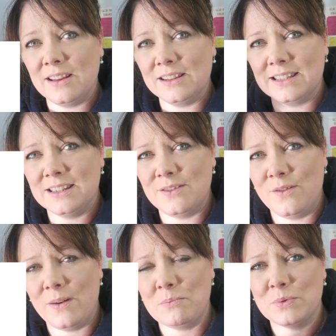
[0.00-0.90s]
next
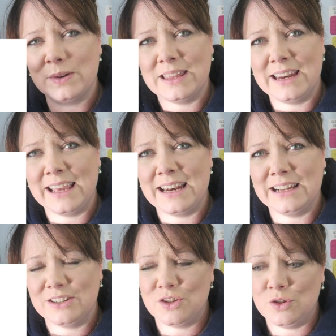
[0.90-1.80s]
November and then again
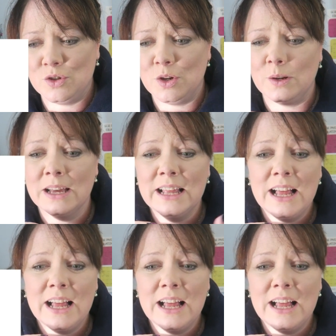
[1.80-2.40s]
next June.